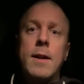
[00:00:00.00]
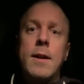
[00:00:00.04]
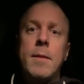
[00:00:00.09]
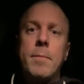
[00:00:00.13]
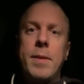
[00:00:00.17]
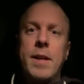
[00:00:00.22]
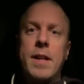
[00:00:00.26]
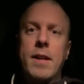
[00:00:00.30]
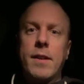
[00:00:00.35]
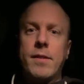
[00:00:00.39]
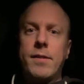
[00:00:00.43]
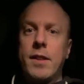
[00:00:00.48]

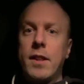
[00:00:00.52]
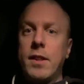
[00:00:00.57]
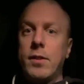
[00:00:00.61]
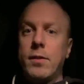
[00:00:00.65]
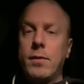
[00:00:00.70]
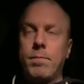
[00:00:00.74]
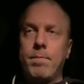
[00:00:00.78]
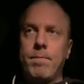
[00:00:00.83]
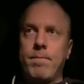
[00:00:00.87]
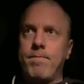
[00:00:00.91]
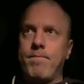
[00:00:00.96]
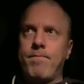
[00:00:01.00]
because
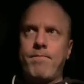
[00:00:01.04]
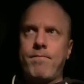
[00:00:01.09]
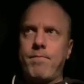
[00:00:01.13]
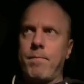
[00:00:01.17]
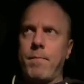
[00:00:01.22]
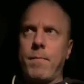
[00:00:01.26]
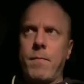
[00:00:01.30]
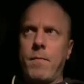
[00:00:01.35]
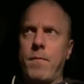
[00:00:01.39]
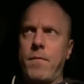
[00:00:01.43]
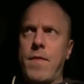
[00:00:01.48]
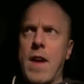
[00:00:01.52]
he's
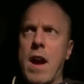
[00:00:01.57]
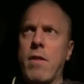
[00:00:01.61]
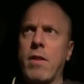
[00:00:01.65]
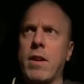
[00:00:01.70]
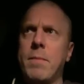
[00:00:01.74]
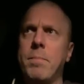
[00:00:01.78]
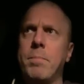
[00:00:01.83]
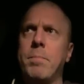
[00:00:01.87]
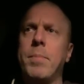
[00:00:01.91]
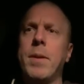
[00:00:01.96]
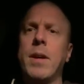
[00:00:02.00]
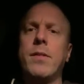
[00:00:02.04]
very
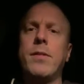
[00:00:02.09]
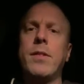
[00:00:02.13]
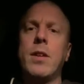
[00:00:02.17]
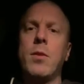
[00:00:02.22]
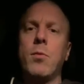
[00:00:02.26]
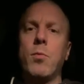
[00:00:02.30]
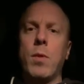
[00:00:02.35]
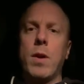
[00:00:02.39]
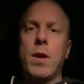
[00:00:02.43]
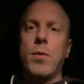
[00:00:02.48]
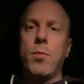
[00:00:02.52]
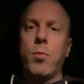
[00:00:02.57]
busy
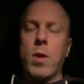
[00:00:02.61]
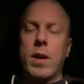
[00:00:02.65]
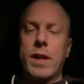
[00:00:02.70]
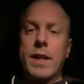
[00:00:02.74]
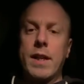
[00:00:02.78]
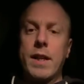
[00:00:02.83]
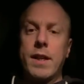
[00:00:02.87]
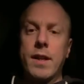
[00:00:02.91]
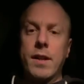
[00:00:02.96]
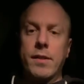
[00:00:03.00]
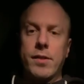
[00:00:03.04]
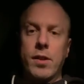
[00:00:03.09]
with what
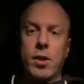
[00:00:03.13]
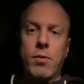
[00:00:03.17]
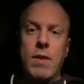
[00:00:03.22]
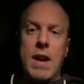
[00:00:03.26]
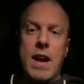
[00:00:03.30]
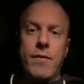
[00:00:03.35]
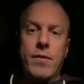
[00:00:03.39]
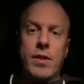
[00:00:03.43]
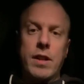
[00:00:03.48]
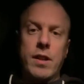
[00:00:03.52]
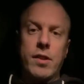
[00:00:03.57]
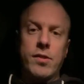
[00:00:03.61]
he does in
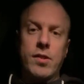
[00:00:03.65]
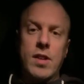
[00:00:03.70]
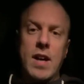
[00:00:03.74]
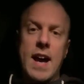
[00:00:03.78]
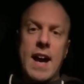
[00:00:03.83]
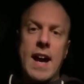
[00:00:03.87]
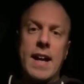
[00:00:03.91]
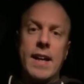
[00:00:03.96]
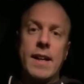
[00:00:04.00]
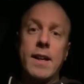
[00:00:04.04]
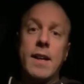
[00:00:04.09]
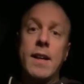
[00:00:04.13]
graphic
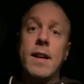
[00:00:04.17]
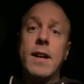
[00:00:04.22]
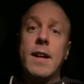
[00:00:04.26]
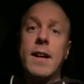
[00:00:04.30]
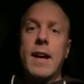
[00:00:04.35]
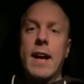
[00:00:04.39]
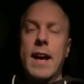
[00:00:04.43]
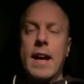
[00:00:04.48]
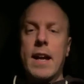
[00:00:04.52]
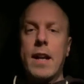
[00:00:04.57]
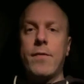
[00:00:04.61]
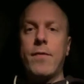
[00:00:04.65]
design
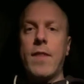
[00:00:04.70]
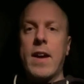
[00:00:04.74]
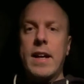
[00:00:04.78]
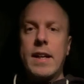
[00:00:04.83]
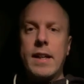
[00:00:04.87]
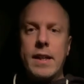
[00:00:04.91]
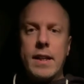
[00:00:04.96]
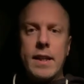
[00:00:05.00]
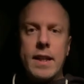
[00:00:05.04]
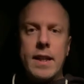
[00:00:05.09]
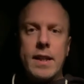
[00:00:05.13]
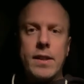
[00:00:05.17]
and if I
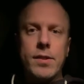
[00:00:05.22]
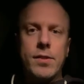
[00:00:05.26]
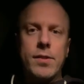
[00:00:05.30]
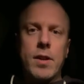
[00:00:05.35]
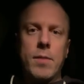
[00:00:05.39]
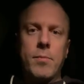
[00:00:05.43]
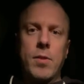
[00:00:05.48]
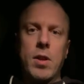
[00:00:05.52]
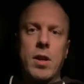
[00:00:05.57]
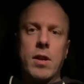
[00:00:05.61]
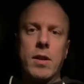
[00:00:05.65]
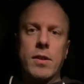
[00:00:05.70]
need
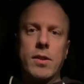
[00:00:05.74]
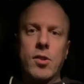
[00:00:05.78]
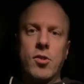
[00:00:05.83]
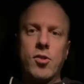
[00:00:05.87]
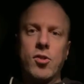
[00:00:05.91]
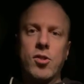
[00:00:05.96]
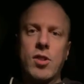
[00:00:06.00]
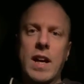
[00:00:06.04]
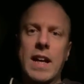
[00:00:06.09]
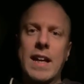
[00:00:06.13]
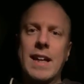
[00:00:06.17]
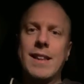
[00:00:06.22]
something on the
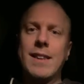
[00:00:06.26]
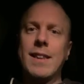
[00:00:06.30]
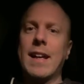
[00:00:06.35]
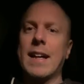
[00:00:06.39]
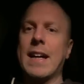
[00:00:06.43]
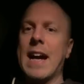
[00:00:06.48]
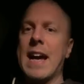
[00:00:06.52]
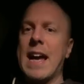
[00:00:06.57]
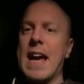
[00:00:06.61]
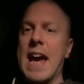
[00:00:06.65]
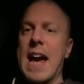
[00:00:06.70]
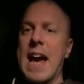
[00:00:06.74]
site,
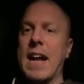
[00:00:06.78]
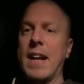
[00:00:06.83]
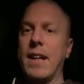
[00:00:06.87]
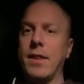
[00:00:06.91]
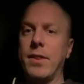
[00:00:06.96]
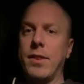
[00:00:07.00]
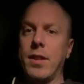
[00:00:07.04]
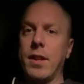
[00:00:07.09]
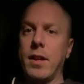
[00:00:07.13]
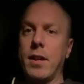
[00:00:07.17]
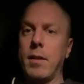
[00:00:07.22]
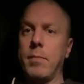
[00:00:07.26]
like I
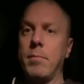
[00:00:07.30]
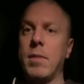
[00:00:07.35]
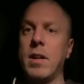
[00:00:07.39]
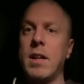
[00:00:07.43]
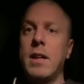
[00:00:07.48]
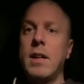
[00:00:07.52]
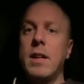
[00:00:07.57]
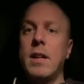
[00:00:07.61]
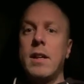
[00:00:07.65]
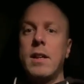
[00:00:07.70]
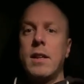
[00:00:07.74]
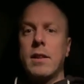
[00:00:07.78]
added the
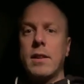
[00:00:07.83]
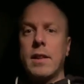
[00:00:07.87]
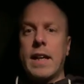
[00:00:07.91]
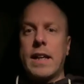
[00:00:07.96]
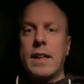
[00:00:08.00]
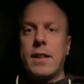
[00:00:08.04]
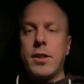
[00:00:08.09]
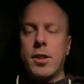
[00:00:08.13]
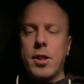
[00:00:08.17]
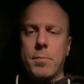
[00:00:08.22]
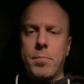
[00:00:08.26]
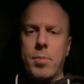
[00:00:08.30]

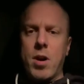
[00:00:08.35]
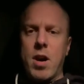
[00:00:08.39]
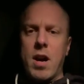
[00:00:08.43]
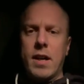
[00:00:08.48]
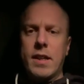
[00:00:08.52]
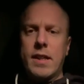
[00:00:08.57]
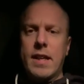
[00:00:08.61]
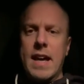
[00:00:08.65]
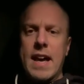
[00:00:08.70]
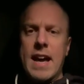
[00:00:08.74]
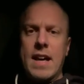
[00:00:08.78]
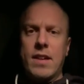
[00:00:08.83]
link to the
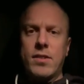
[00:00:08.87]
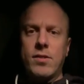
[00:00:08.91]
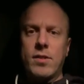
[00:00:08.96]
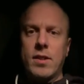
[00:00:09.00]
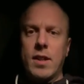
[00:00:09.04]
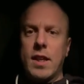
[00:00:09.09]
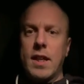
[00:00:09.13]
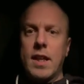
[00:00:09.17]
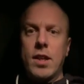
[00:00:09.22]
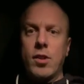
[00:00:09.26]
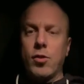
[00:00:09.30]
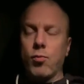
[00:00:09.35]
podcast,
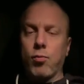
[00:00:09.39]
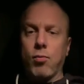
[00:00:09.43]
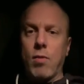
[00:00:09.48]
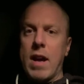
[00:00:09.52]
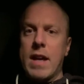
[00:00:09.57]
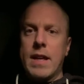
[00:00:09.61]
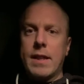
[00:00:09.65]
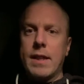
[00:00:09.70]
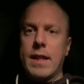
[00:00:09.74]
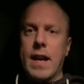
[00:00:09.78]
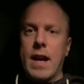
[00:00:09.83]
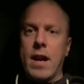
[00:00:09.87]
he's
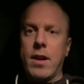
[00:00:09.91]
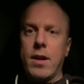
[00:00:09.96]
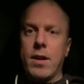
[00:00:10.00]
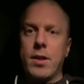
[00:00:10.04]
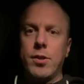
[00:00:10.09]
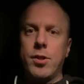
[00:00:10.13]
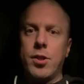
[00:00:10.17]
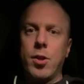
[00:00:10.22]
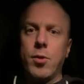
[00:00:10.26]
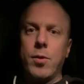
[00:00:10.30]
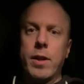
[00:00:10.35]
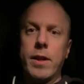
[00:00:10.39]
right there to
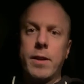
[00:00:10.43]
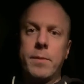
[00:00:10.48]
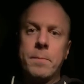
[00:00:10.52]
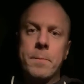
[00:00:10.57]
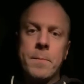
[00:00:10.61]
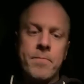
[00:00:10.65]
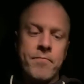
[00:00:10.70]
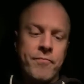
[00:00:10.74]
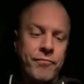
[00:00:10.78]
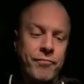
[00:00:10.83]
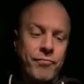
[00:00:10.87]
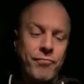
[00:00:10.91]
do it.
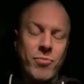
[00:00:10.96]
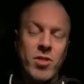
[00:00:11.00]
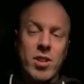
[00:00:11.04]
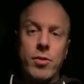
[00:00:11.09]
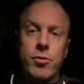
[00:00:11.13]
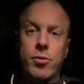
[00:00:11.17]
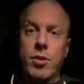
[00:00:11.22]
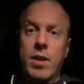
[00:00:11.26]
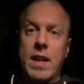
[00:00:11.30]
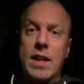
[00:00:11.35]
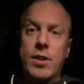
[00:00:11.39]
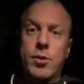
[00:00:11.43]

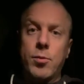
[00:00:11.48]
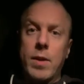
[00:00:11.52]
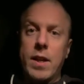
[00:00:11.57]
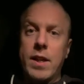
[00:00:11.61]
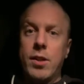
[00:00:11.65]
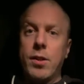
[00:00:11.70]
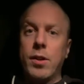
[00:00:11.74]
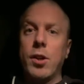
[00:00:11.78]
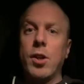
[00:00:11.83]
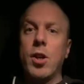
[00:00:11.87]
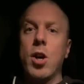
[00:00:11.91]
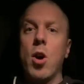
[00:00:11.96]
So that's why
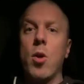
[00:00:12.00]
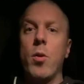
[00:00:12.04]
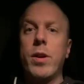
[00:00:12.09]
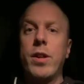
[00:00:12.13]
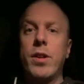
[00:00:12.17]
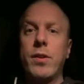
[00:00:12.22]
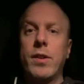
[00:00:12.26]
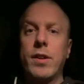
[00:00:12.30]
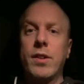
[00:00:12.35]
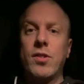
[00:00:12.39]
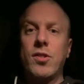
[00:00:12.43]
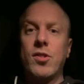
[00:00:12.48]
you can go and
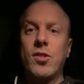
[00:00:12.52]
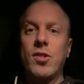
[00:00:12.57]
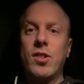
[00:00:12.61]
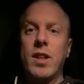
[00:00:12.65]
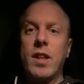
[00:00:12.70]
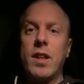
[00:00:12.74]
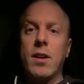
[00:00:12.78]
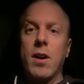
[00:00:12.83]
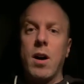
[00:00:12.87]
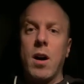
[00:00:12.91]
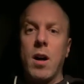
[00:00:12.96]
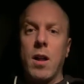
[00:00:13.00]
you can
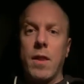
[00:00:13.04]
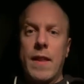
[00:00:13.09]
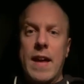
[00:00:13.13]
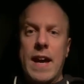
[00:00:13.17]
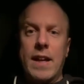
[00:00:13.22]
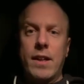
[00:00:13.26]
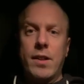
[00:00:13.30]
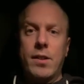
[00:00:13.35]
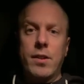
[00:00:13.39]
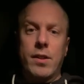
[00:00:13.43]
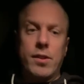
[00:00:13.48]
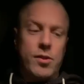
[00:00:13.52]
see all
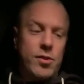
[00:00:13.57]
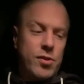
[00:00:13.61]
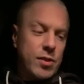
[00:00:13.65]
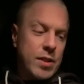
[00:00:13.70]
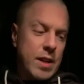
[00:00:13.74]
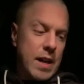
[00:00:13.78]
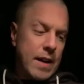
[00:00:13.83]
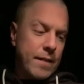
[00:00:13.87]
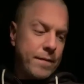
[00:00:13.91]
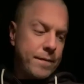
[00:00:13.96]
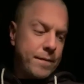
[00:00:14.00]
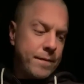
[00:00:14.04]
that good
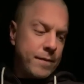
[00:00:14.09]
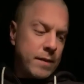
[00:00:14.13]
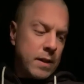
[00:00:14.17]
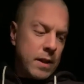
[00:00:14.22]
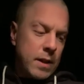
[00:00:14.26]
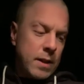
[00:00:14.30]
stuff.